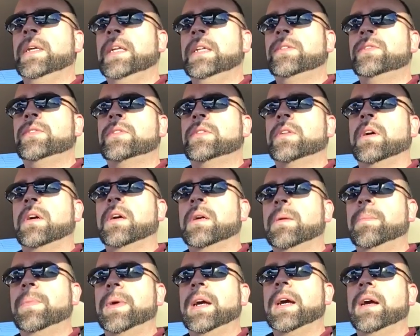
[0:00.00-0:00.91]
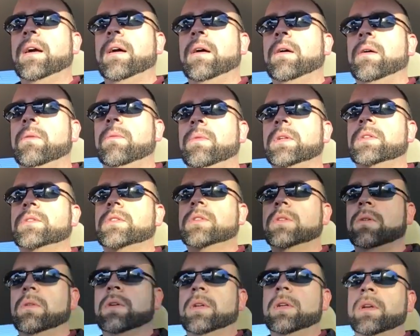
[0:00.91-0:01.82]
me to talk about what's
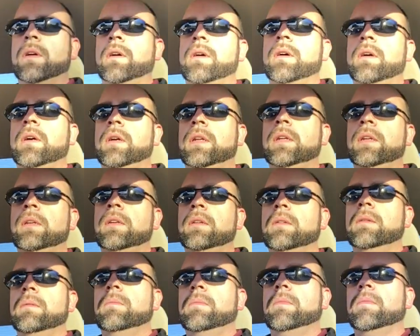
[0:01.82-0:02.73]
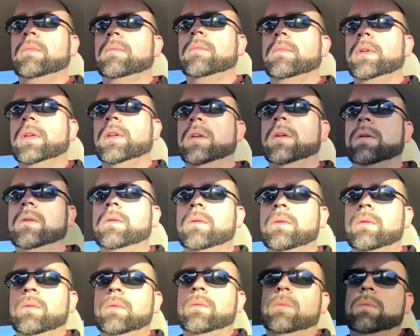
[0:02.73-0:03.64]
going on, you
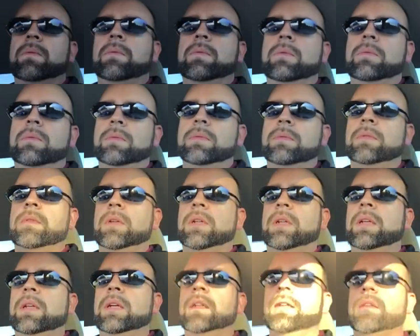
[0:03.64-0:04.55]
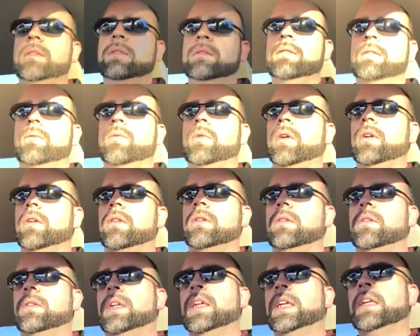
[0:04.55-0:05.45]
know, in the
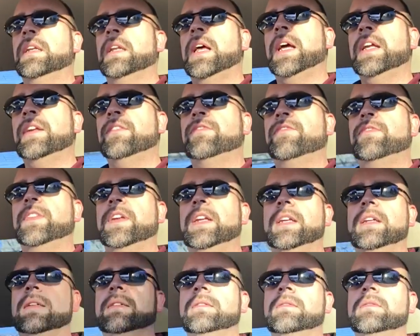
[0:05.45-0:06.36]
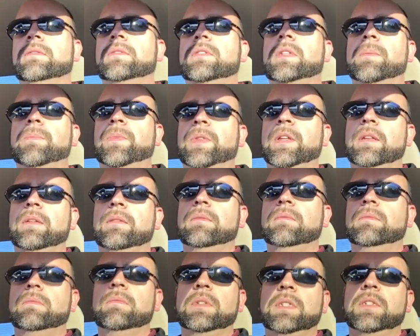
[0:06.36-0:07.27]
world, in life, in
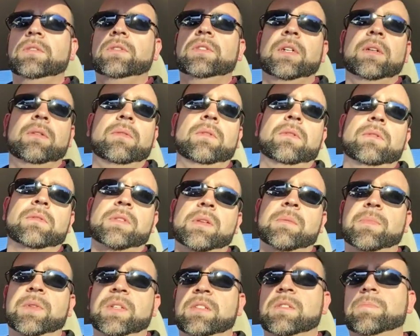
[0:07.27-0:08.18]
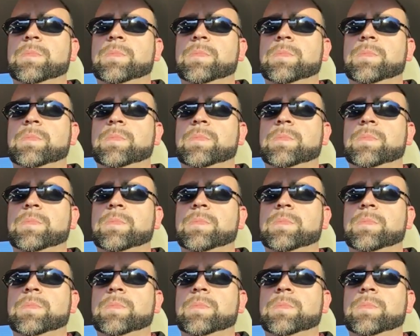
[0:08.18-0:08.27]
something in general, something